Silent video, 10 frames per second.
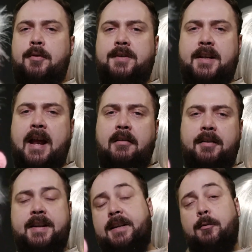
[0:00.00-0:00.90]

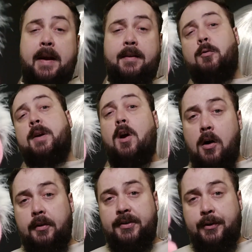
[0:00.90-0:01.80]
personality the way that we
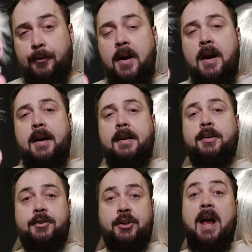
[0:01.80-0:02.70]
all do.
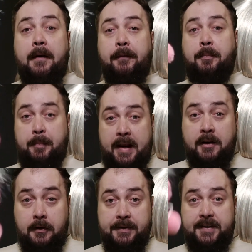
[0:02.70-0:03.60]
Jeff
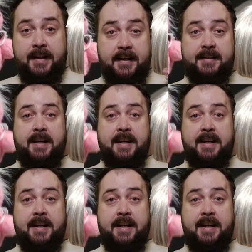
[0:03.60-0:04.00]
Pickles, in his